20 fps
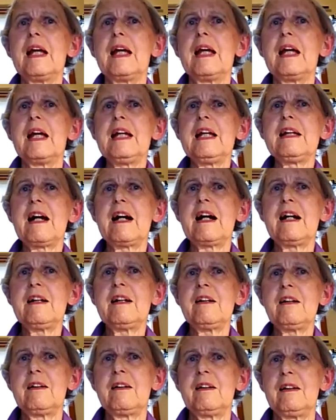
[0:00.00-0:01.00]
He
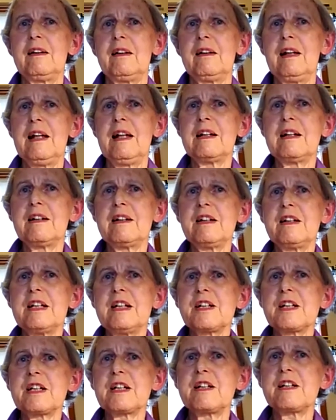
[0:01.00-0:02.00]
died in
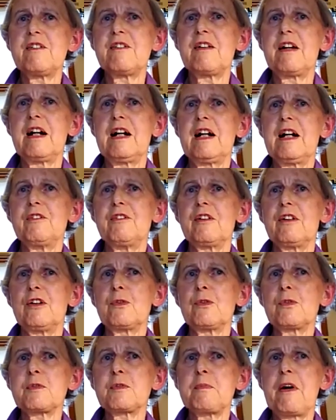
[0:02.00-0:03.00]
1965 and
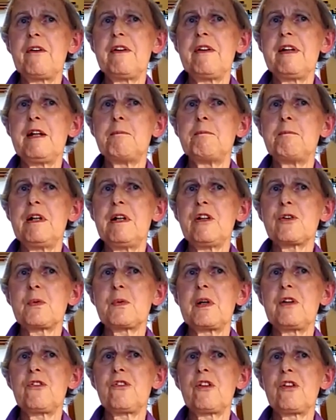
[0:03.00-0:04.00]
was buried in
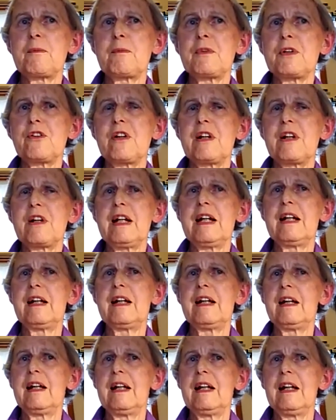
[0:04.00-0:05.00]
Beechworth Cemetery
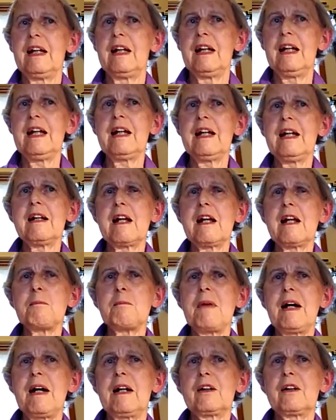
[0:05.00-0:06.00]
in an
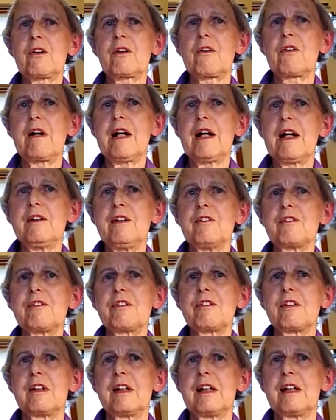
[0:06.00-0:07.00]
unmarked grave.
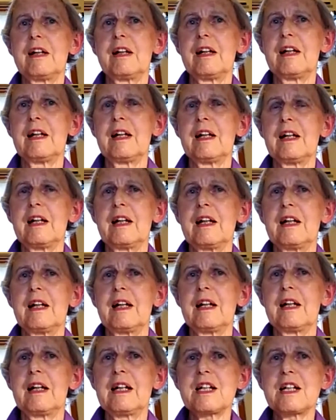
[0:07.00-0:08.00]

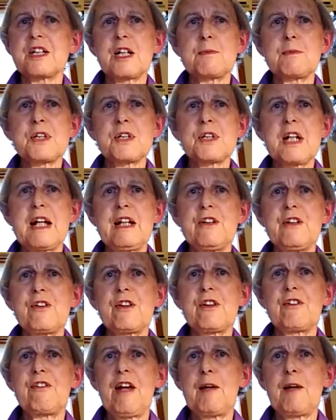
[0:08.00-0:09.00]
At some stage,
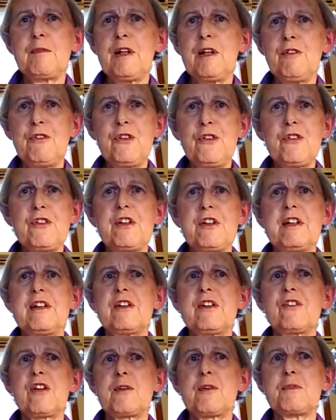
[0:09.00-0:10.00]
the family visited the
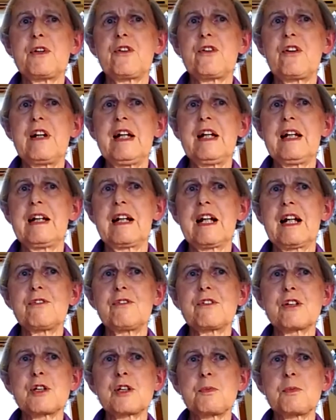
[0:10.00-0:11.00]
cemetery and left
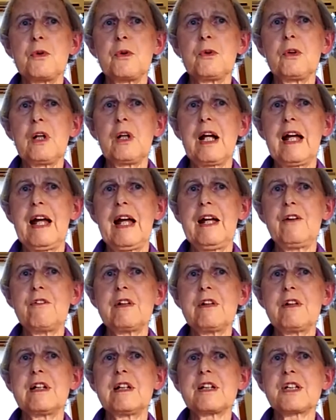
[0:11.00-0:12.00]
a small
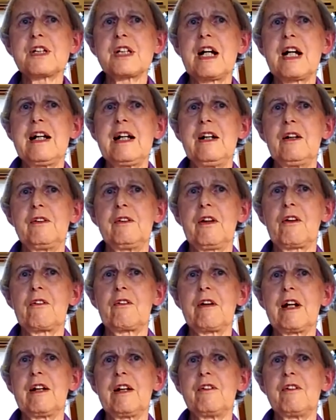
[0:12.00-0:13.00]
handwritten sign on the
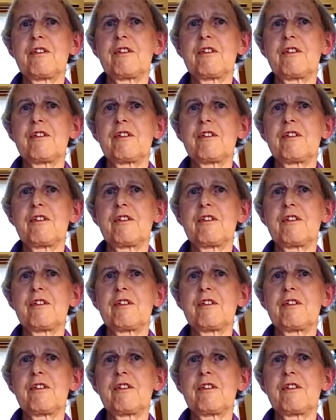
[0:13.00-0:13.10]
grave.